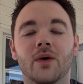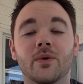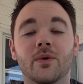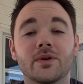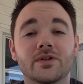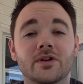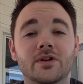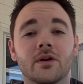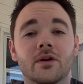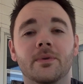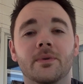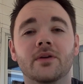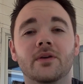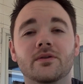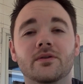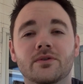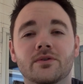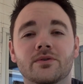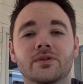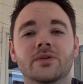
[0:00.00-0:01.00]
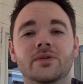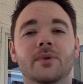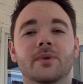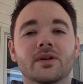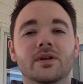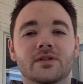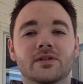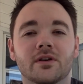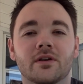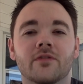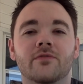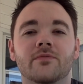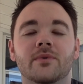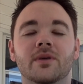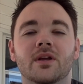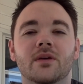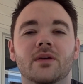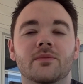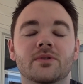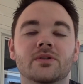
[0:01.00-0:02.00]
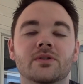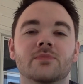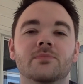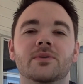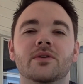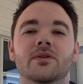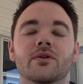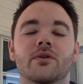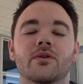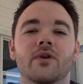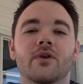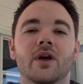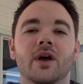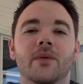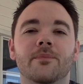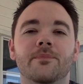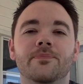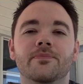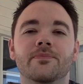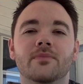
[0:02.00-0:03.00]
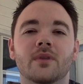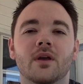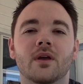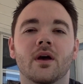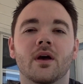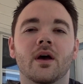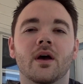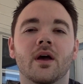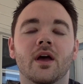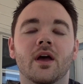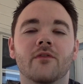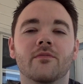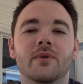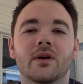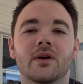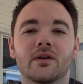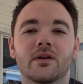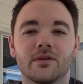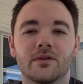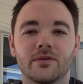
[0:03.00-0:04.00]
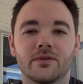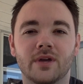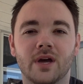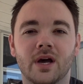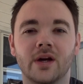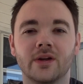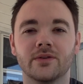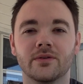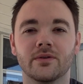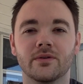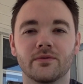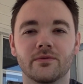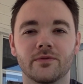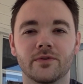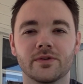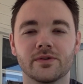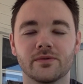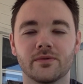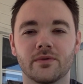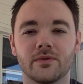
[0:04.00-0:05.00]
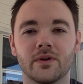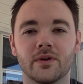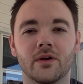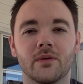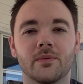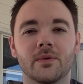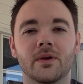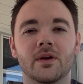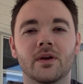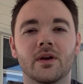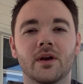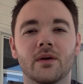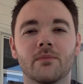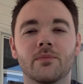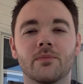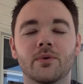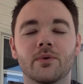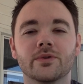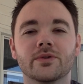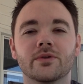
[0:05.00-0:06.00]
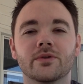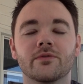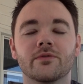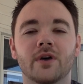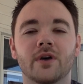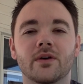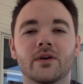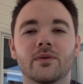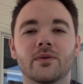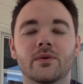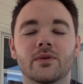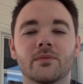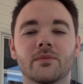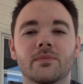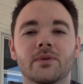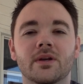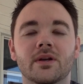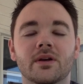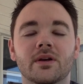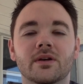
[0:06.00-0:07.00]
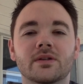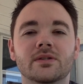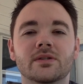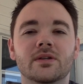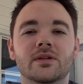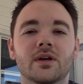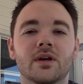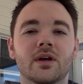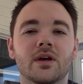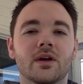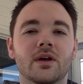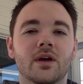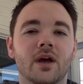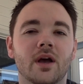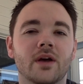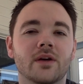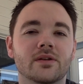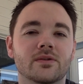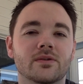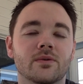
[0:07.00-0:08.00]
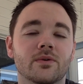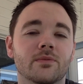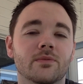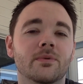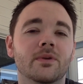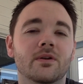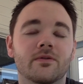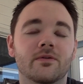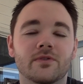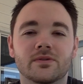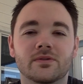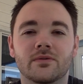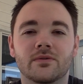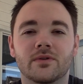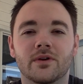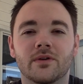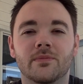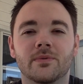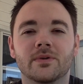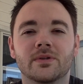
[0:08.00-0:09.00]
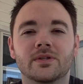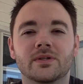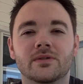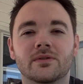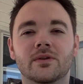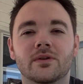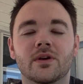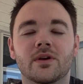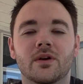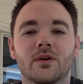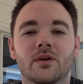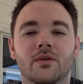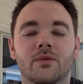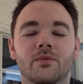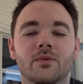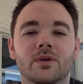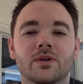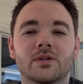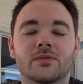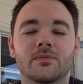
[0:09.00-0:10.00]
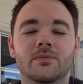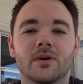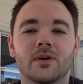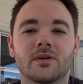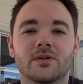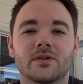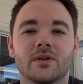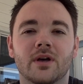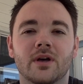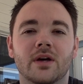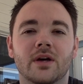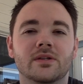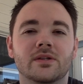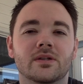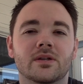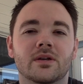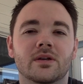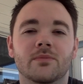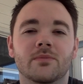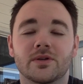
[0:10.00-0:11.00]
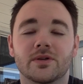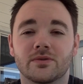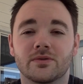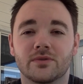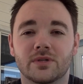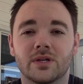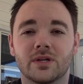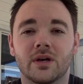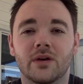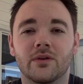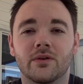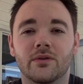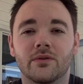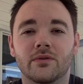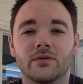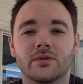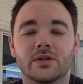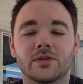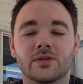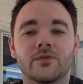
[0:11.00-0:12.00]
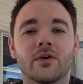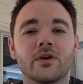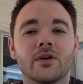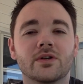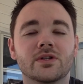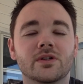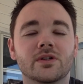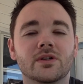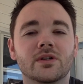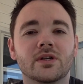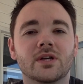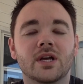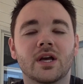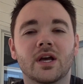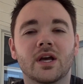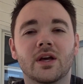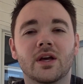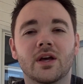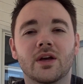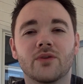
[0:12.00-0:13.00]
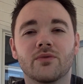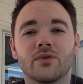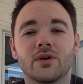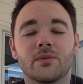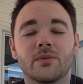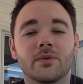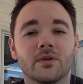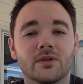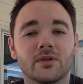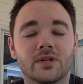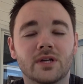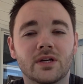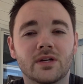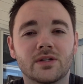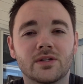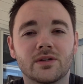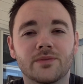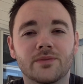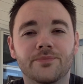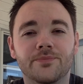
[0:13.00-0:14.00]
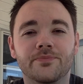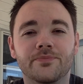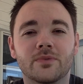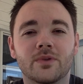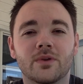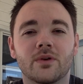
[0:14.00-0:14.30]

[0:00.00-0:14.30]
I want to start out by introducing myself. My name is Peter Cram. I have my clinical doctorate in physical therapy and I'm board certified in orthopedics. As orthopedic physical therapists, we specialize in musculoskeletal dysfunction and rehabilitation.